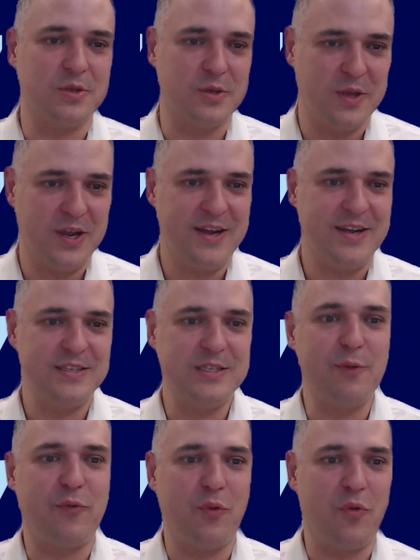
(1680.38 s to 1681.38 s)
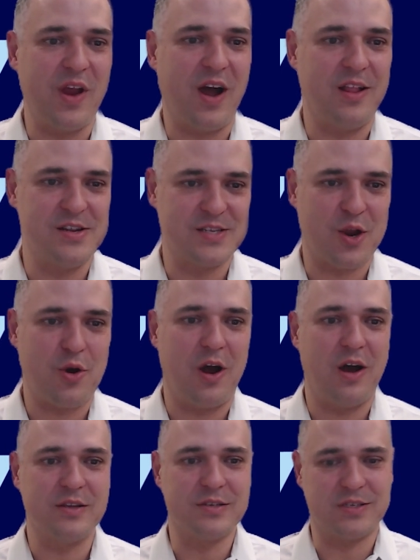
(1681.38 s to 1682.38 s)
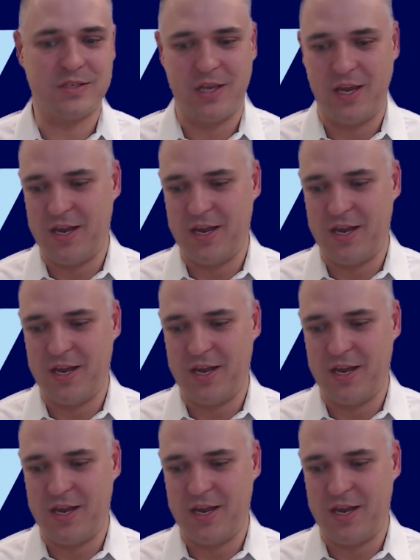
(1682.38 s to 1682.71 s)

to different realities across